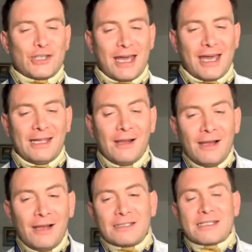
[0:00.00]
day,
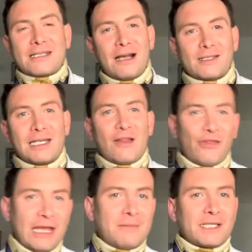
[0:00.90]
discussing
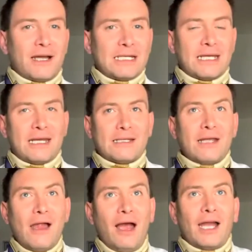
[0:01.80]
themes and ideas,
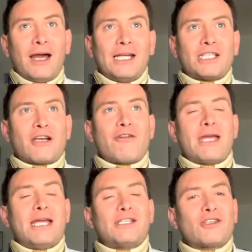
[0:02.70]
and I had to
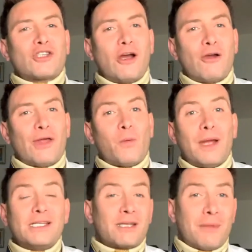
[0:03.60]
create a show that
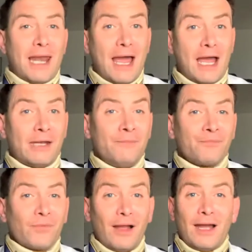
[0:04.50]
went to Milan,
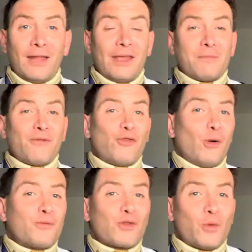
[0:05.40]
and they
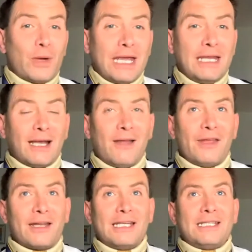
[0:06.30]
performed for a week, and
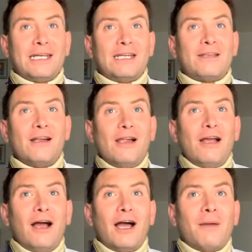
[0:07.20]
then I did.
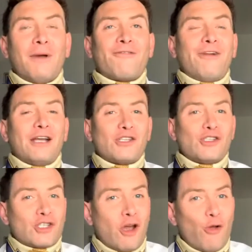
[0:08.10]
Um, a fashion
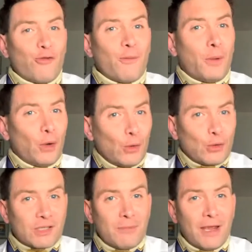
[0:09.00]
show for Paul
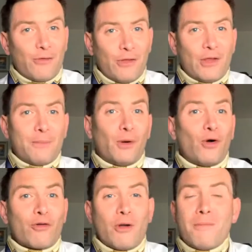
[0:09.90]
Smith in the
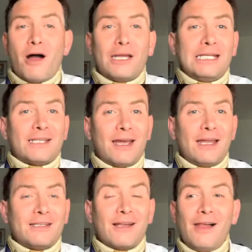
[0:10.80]
Apora Armani
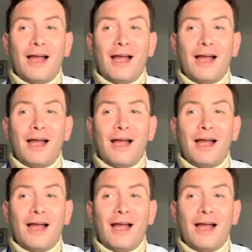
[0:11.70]
tent,